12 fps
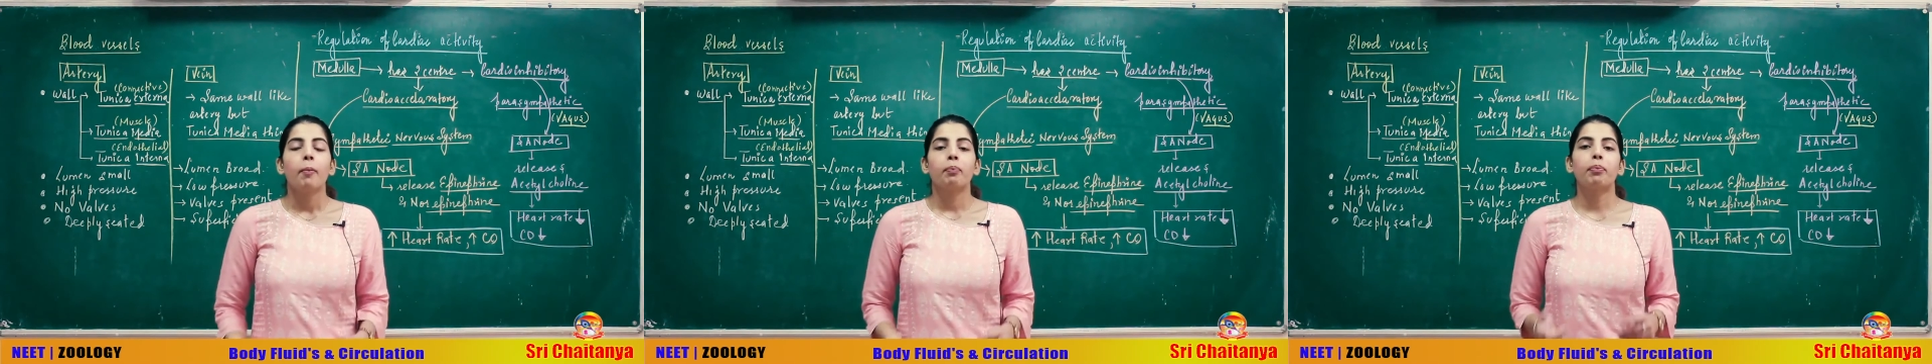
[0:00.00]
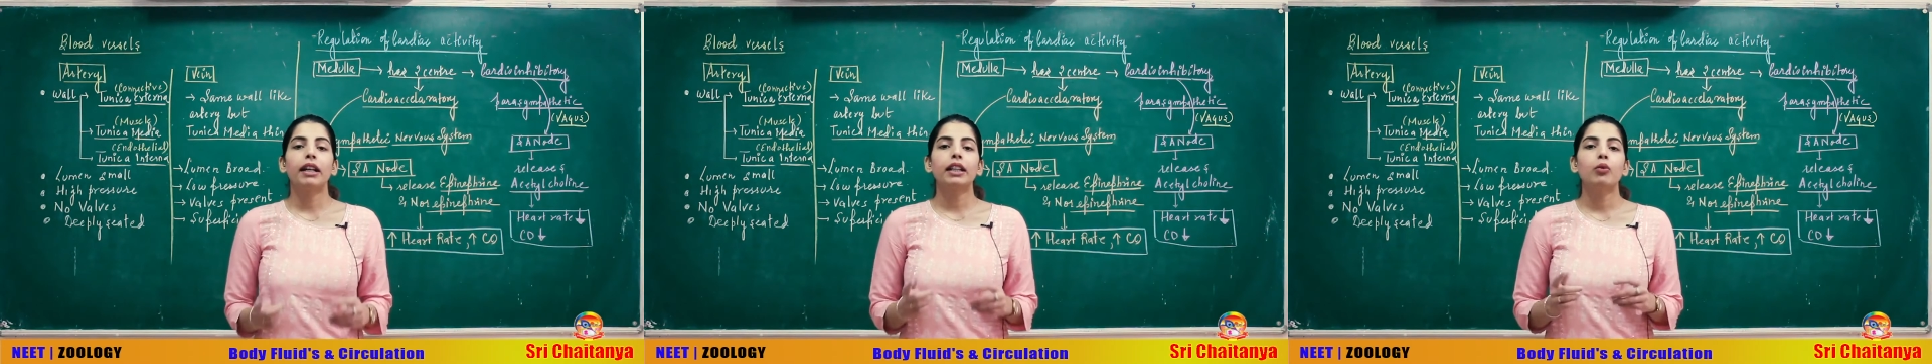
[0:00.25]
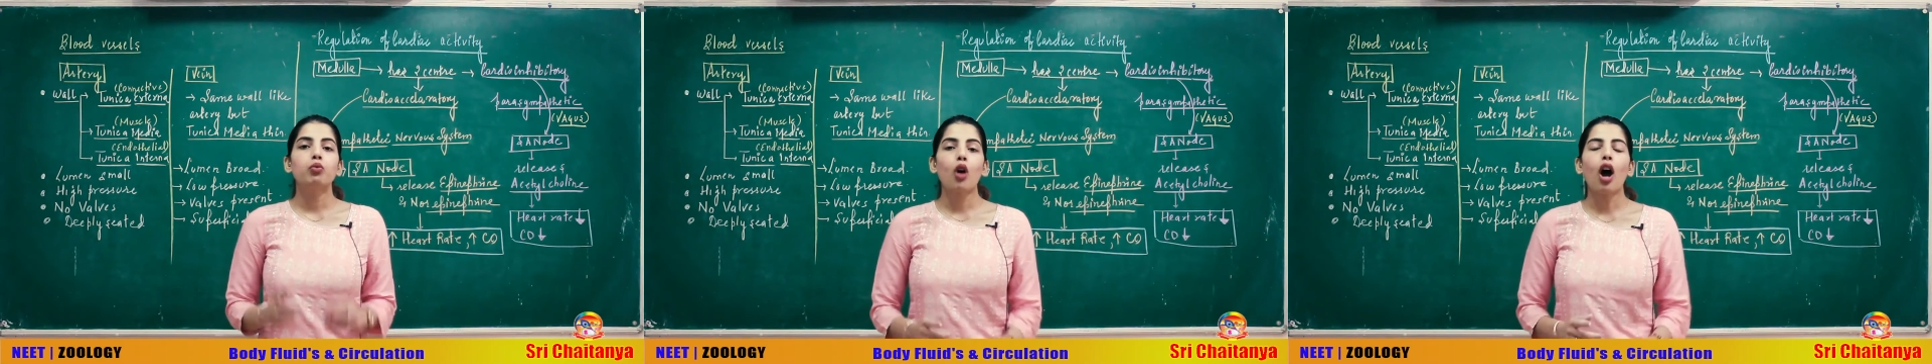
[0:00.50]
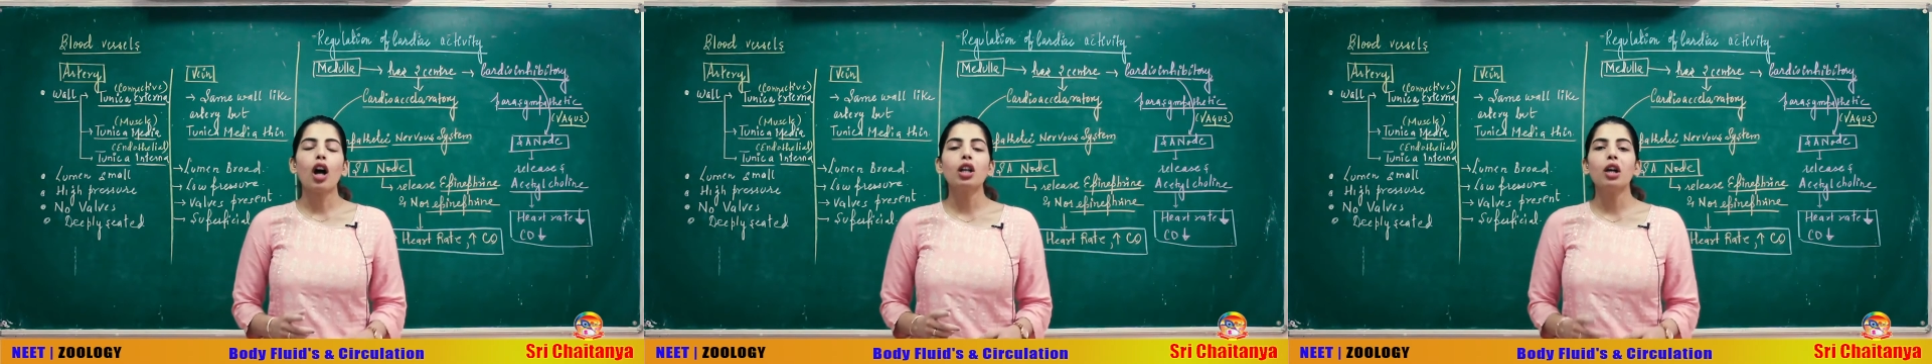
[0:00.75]
But the
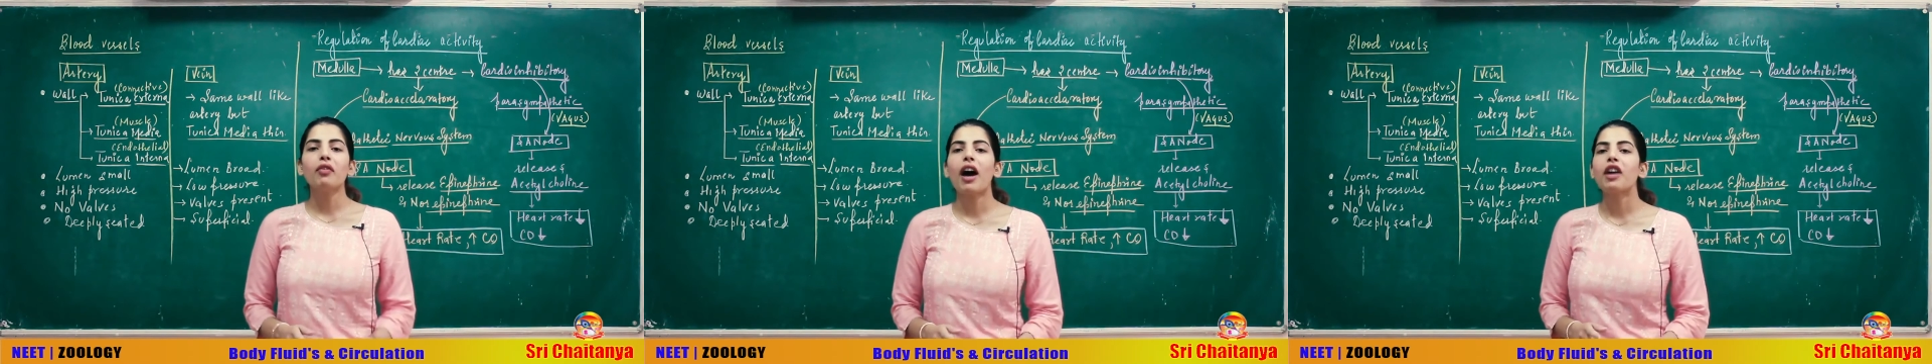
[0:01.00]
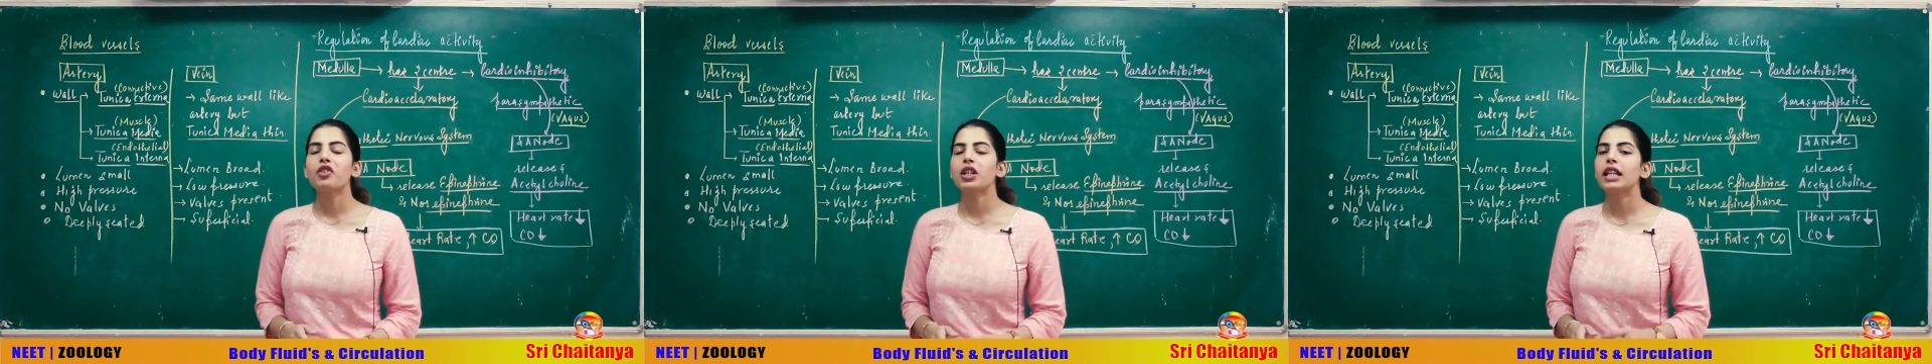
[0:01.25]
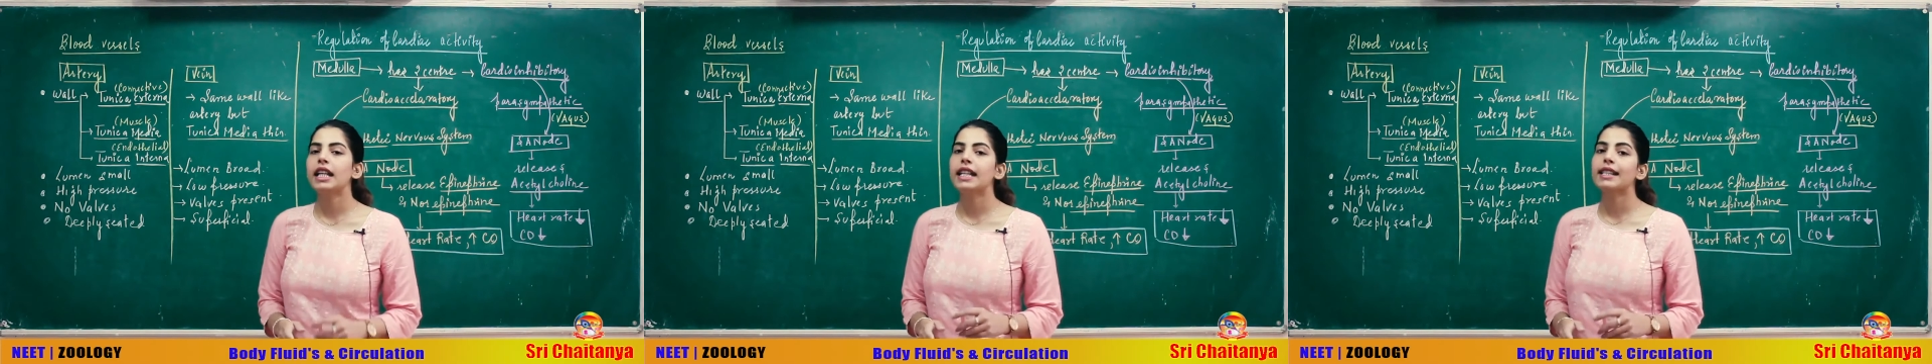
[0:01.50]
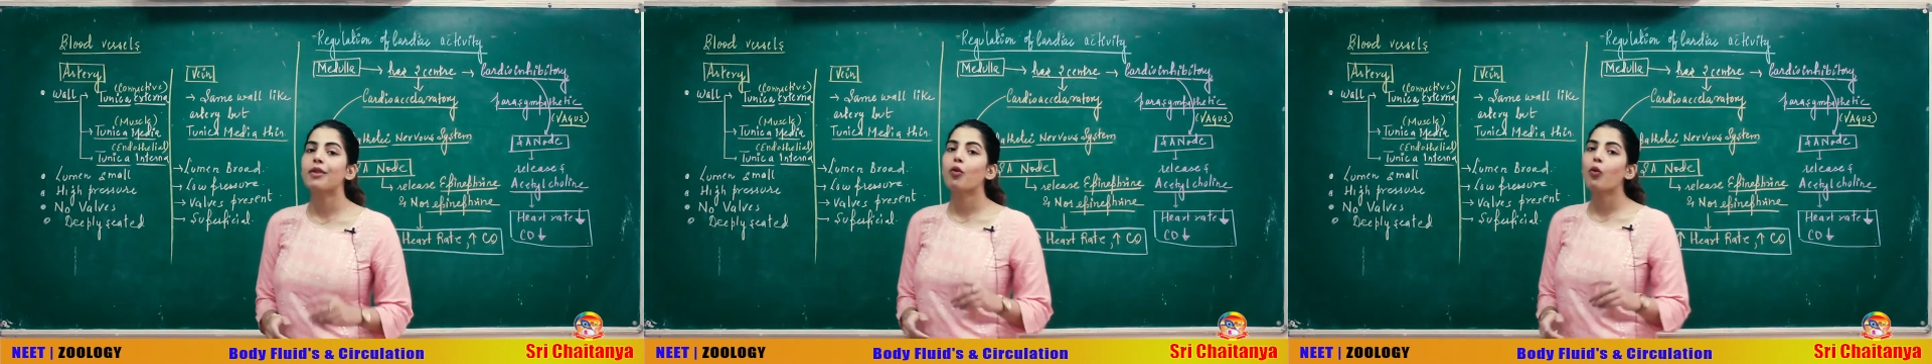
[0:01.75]
wall of artery
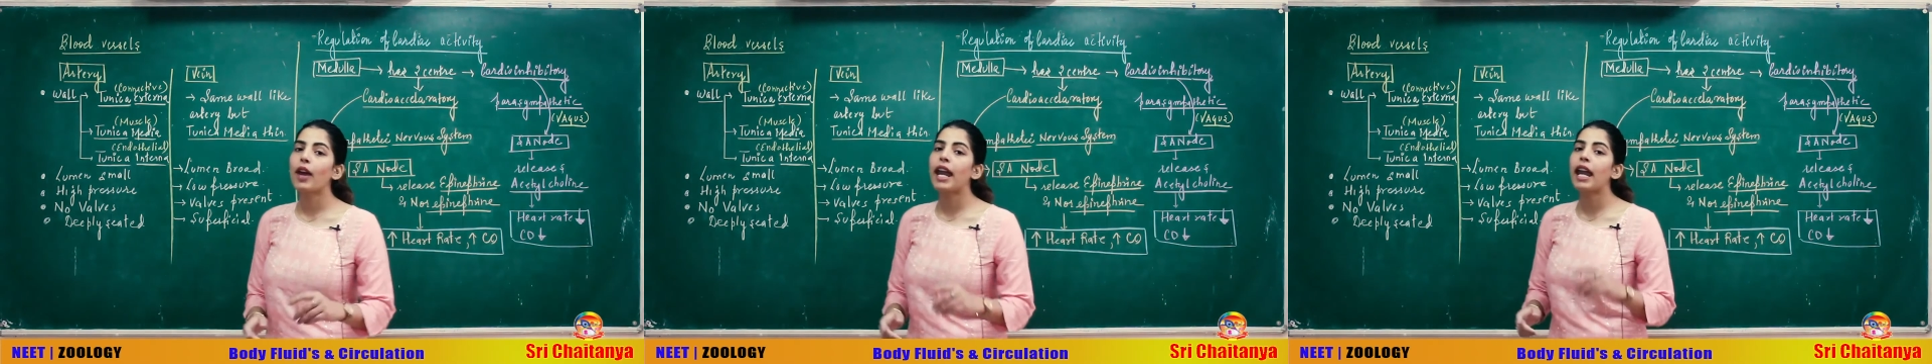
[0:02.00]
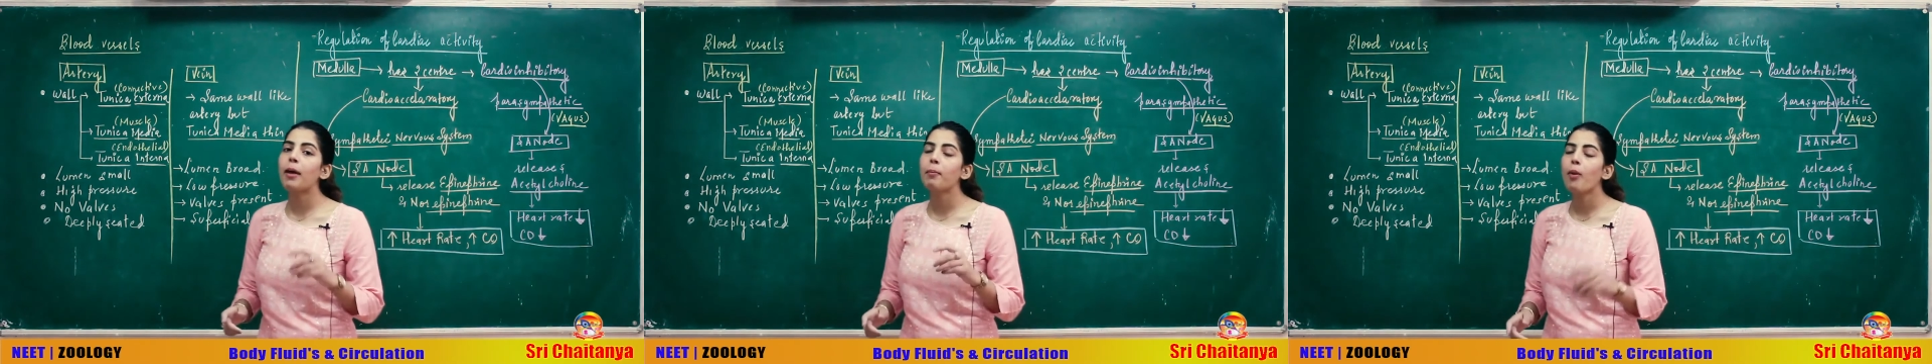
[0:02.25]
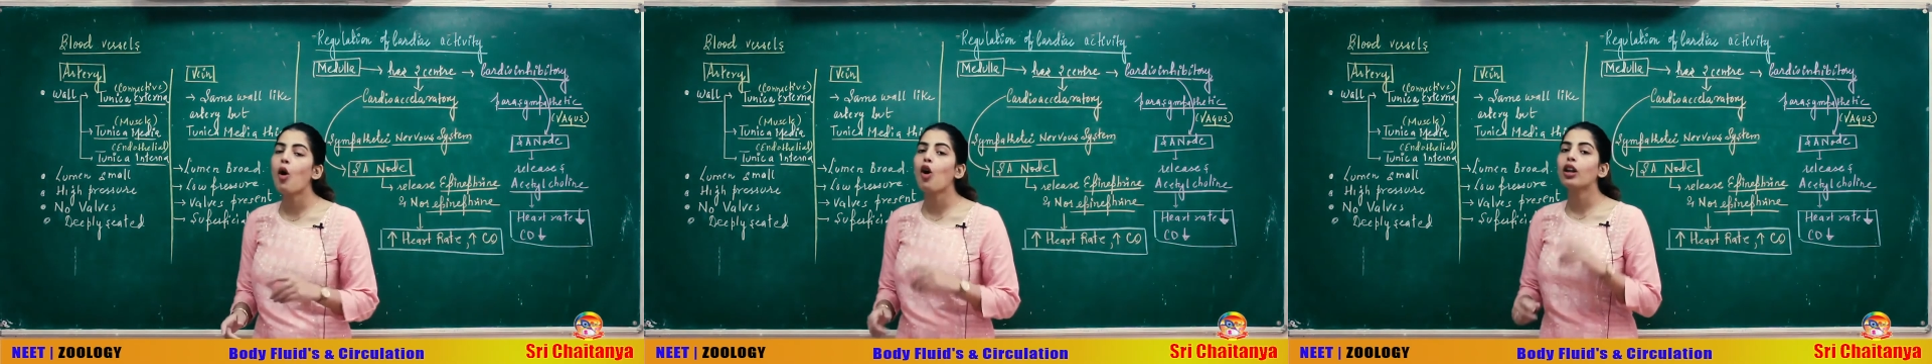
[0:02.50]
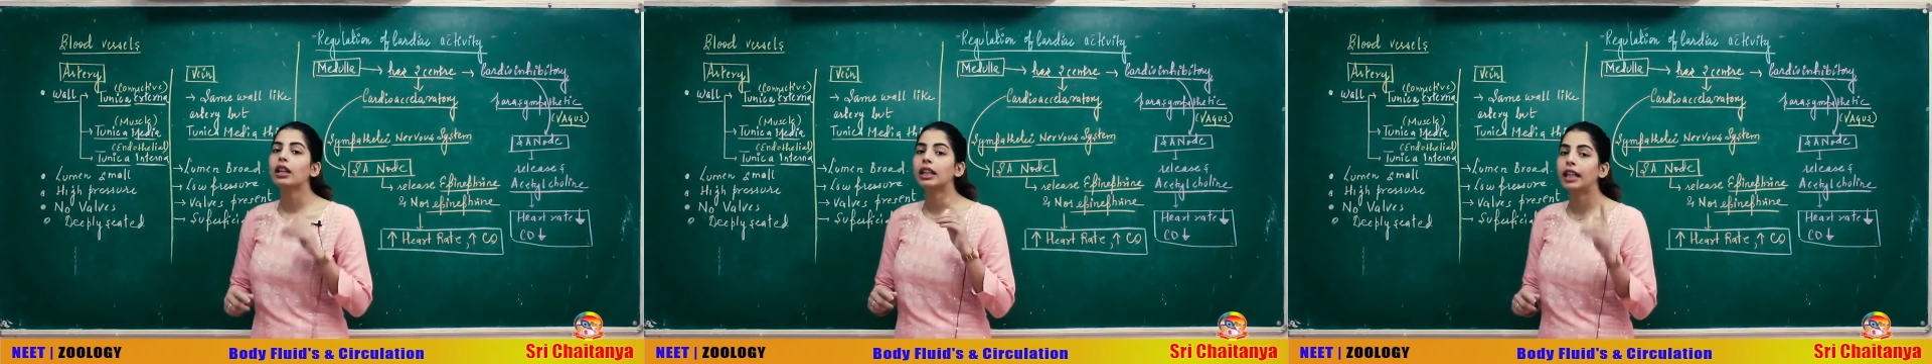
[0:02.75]
is way
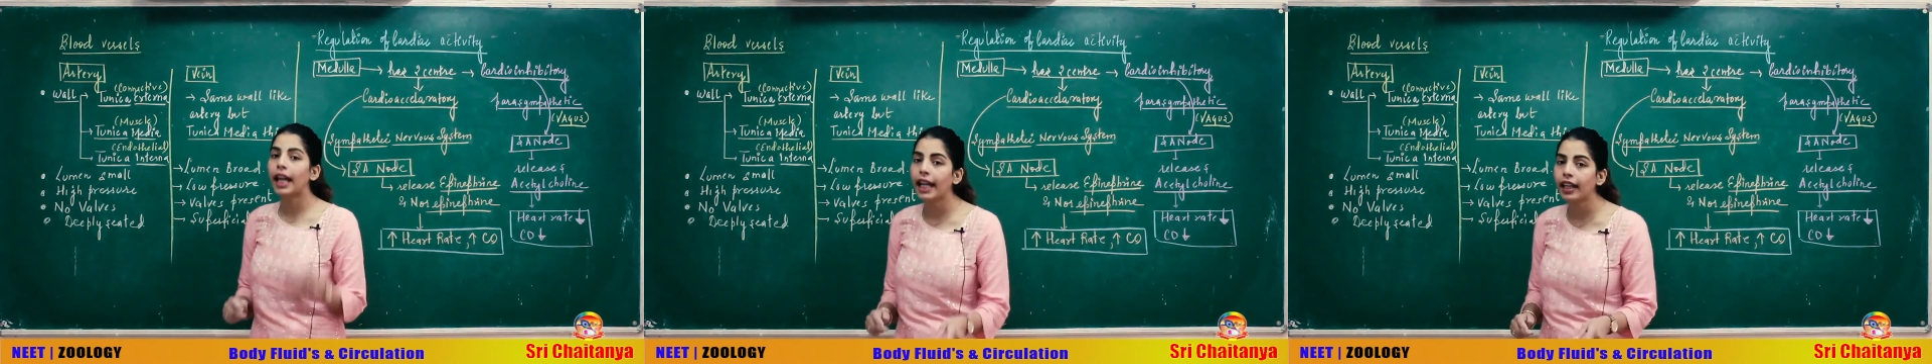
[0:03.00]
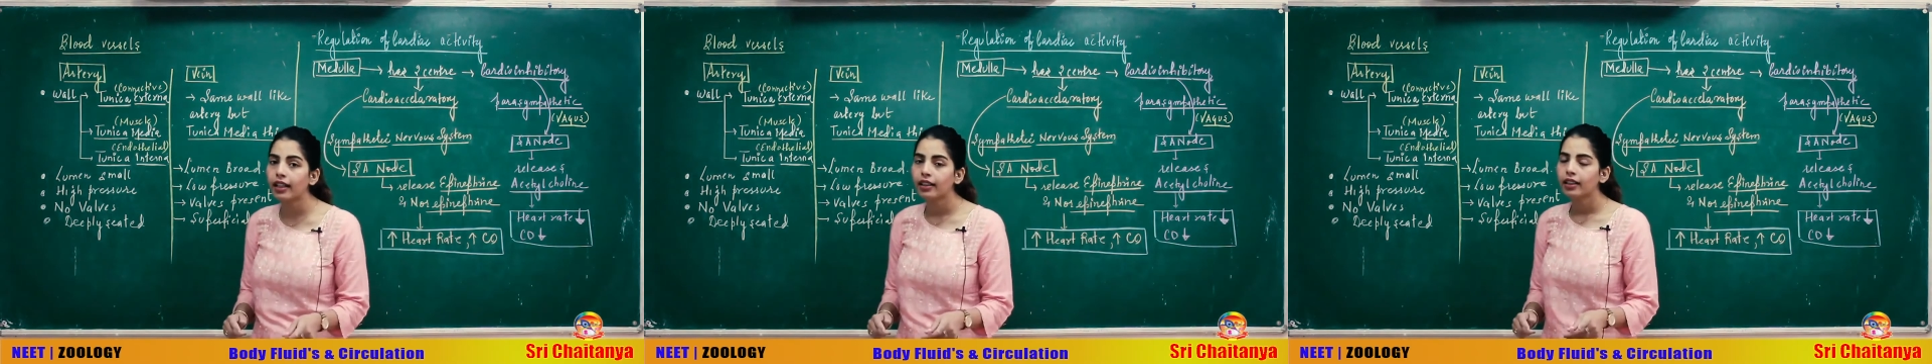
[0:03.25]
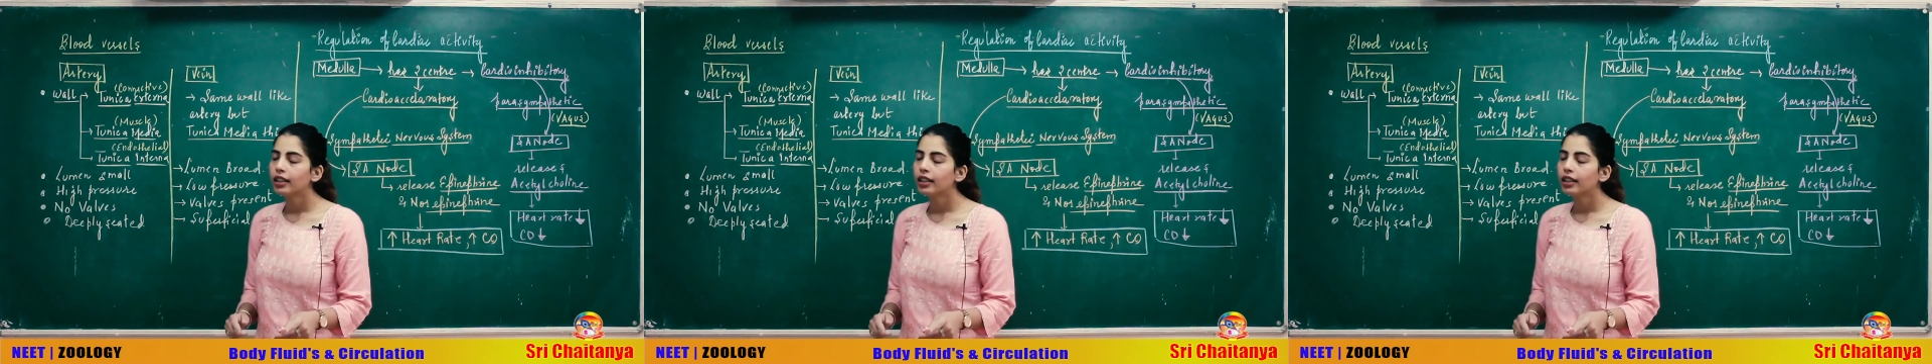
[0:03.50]
more thick